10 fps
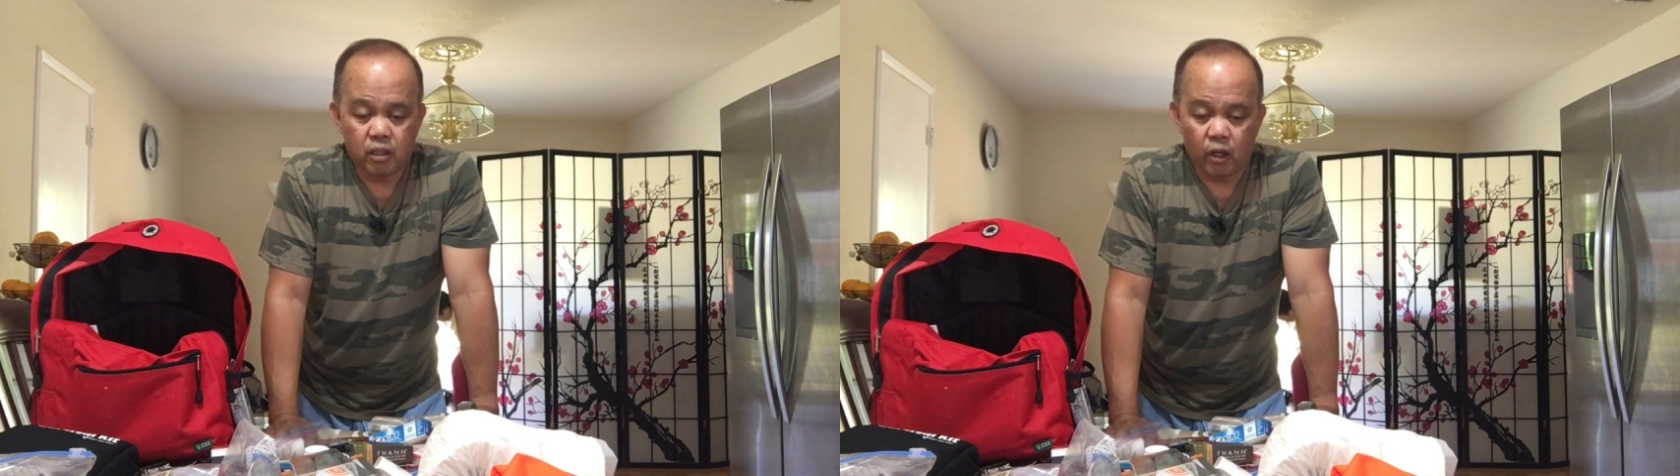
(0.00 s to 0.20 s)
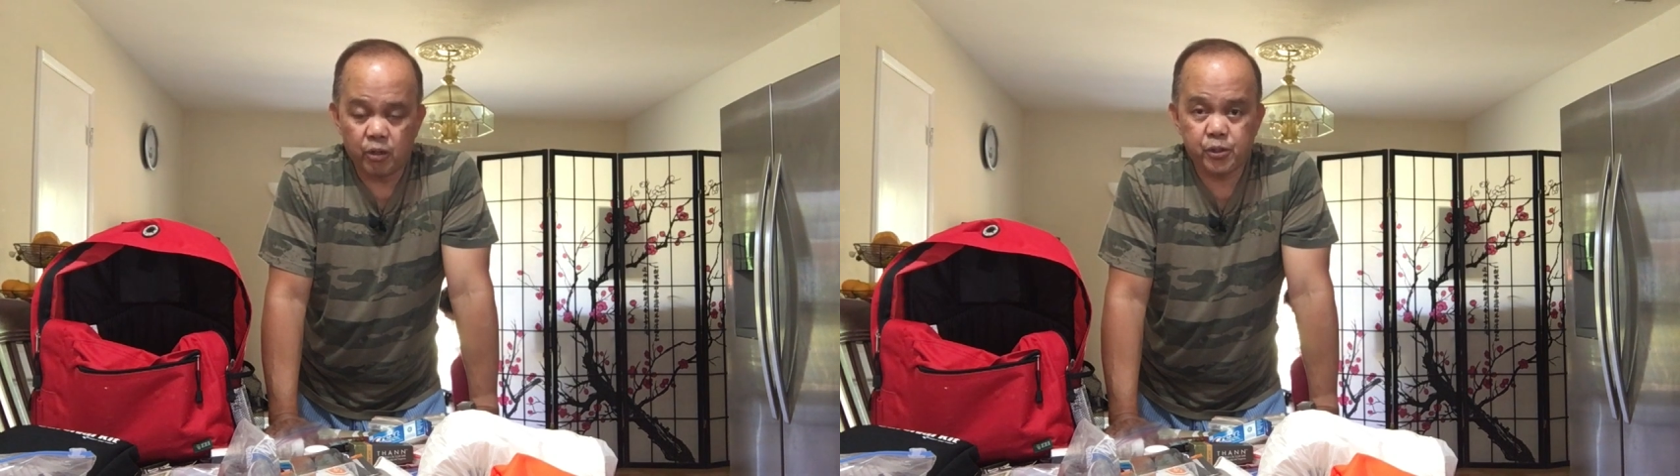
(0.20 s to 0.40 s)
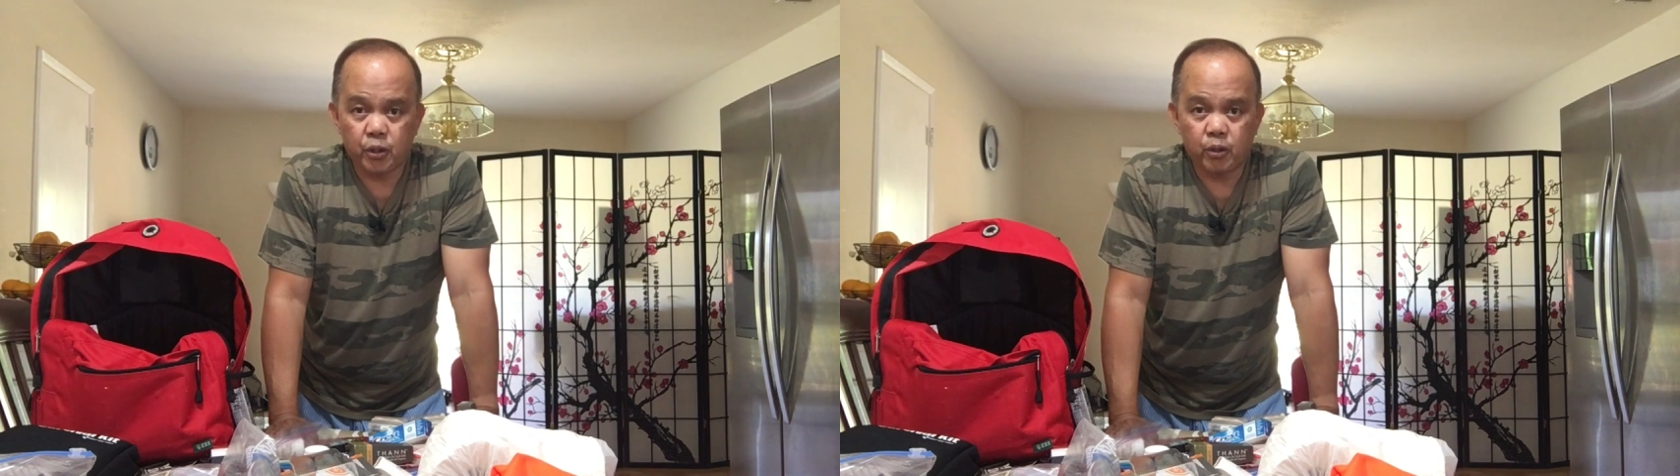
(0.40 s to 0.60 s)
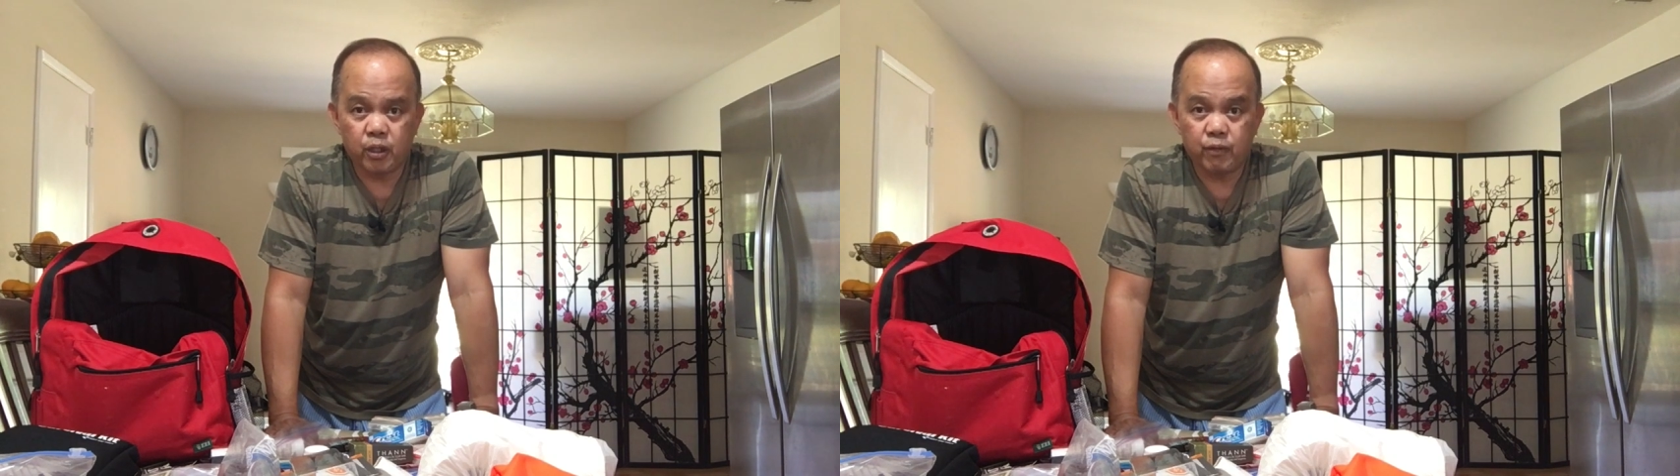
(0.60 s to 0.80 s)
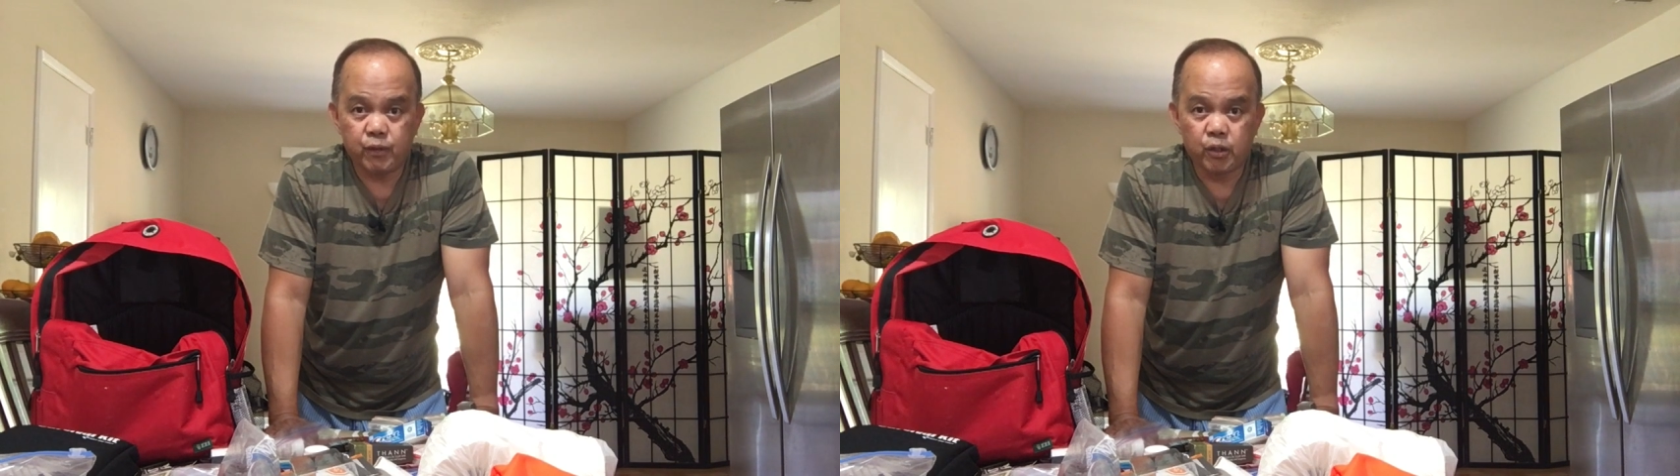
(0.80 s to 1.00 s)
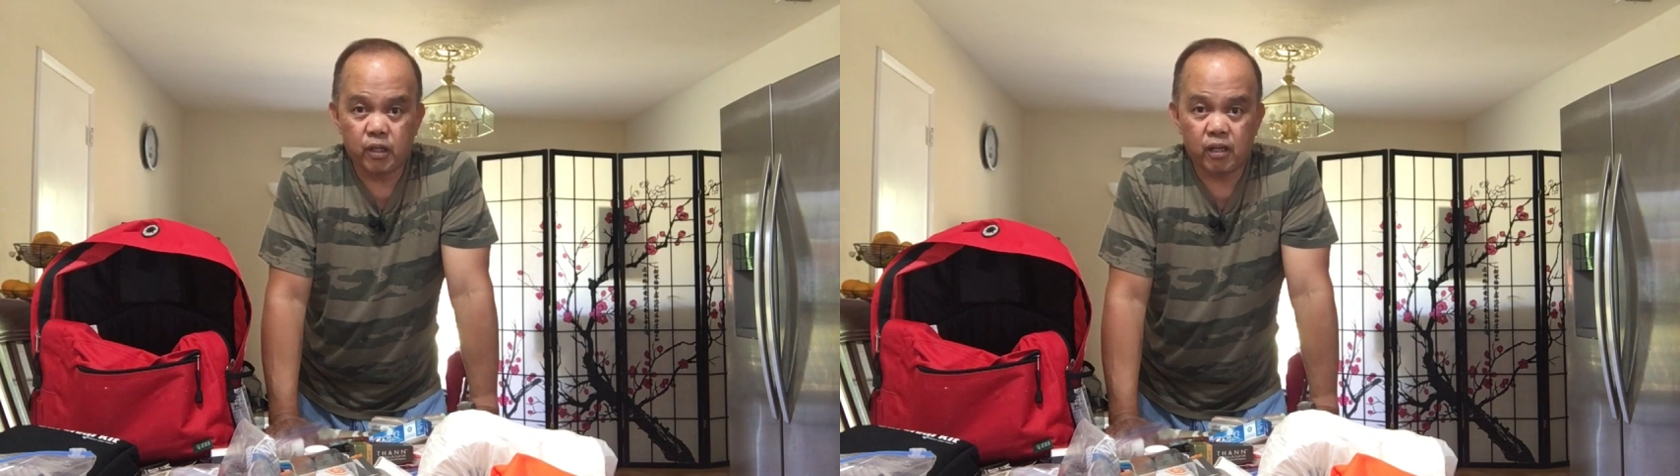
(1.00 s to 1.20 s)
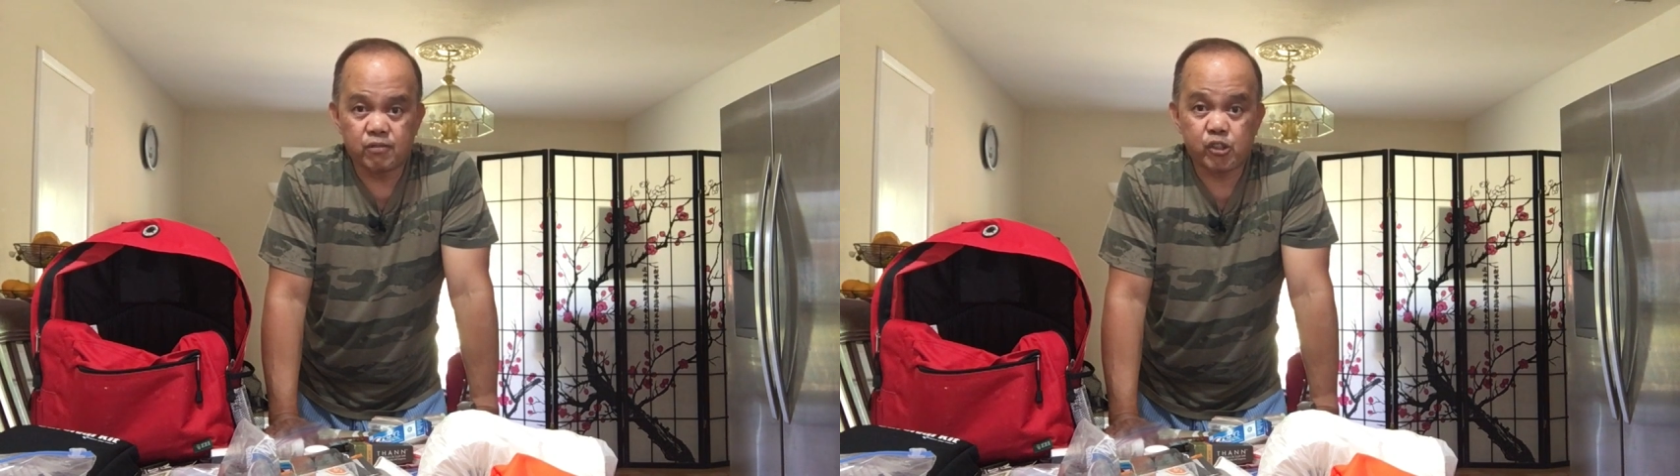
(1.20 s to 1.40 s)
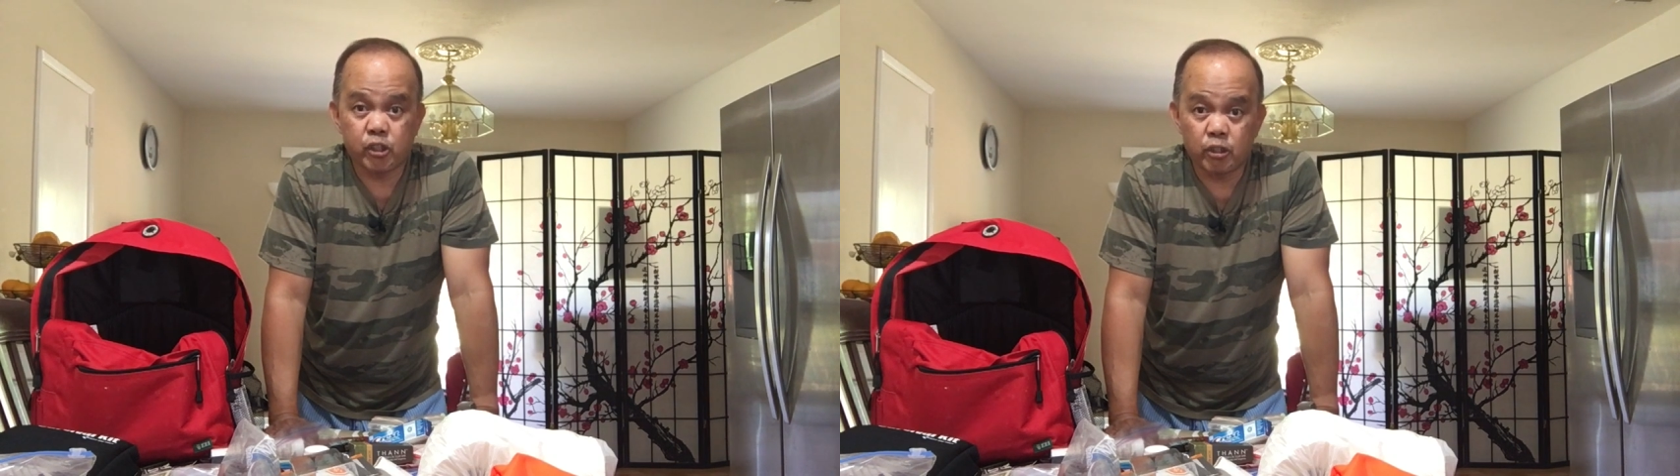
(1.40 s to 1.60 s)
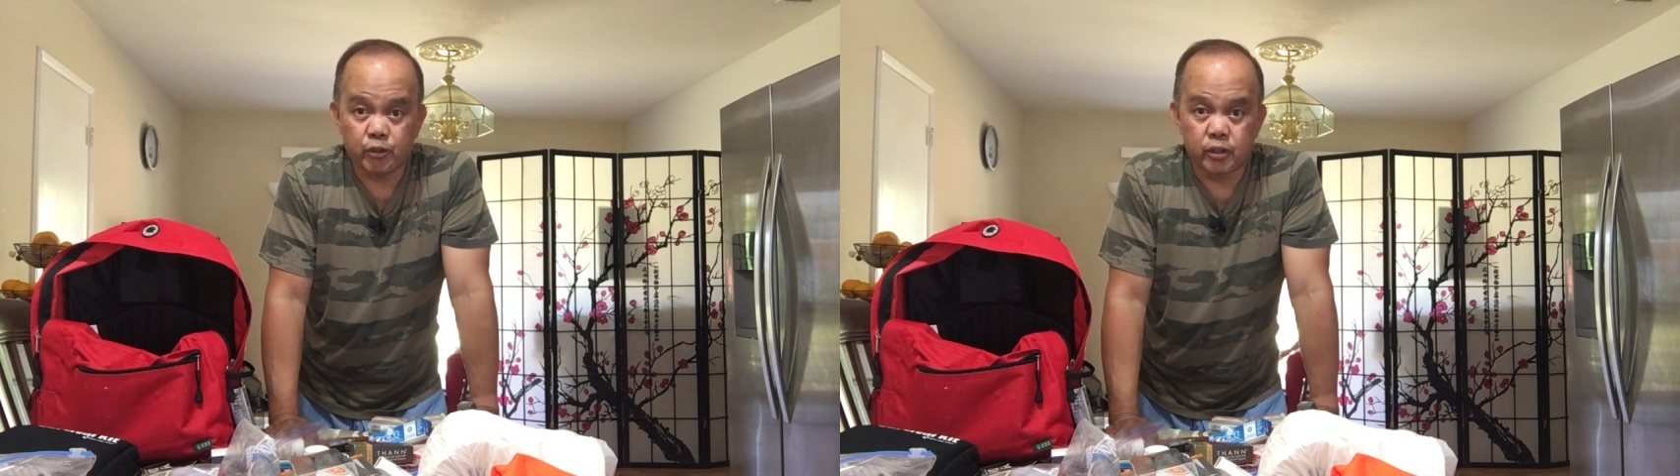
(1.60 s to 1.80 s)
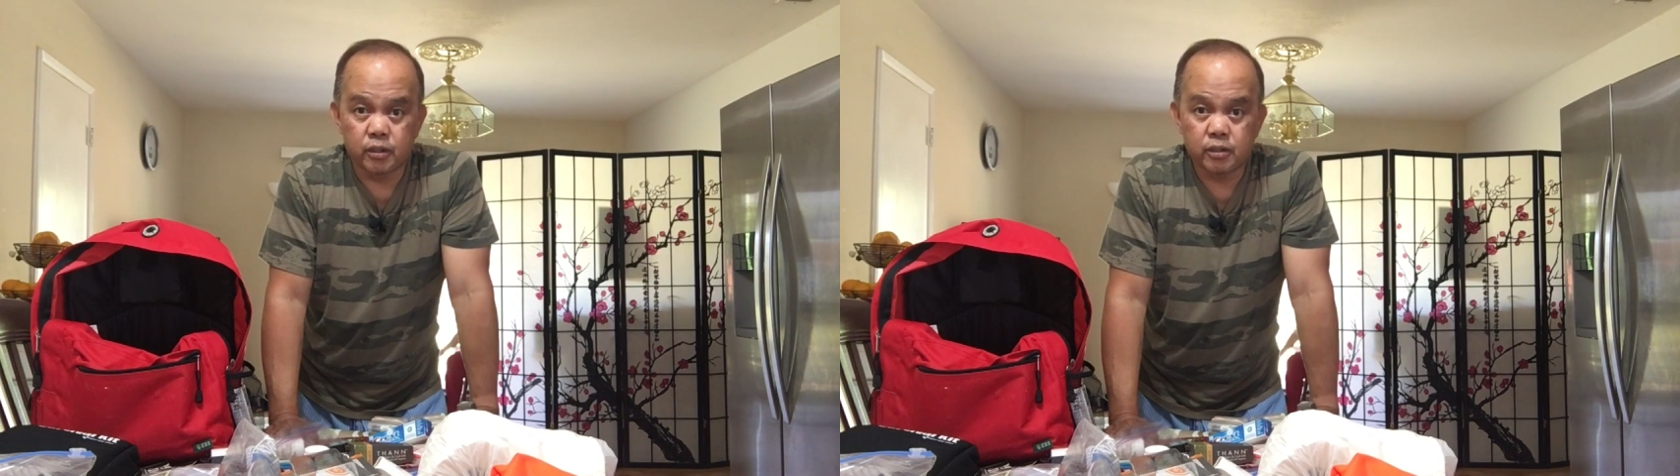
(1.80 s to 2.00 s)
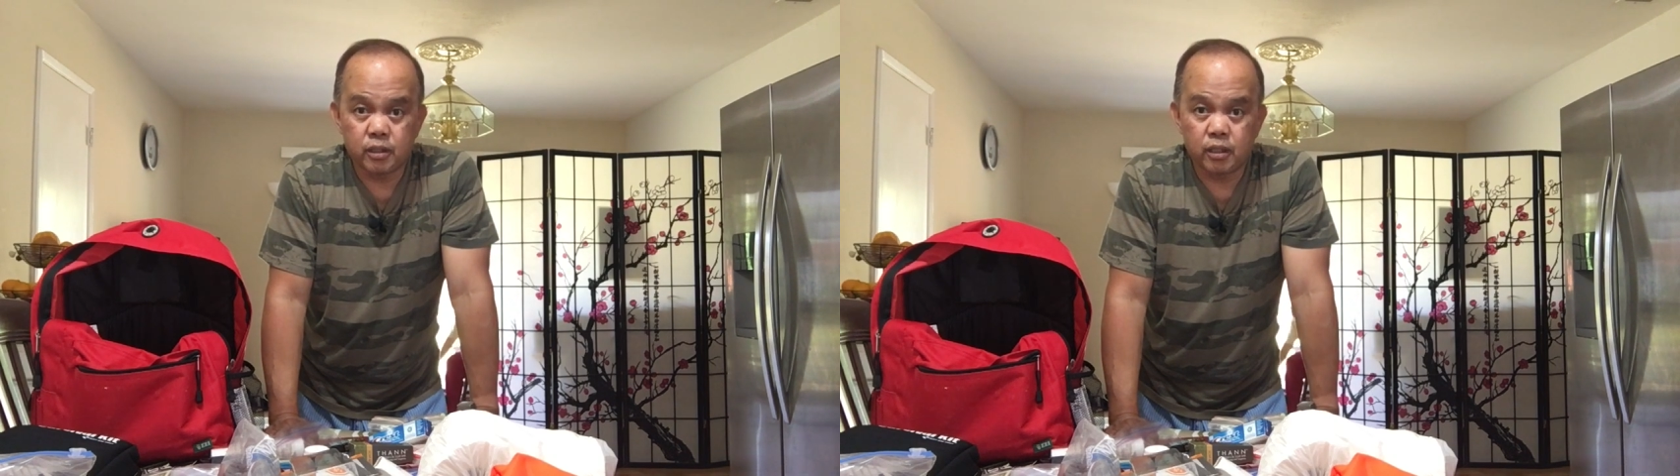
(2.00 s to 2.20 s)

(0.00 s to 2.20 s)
Also, if you have children,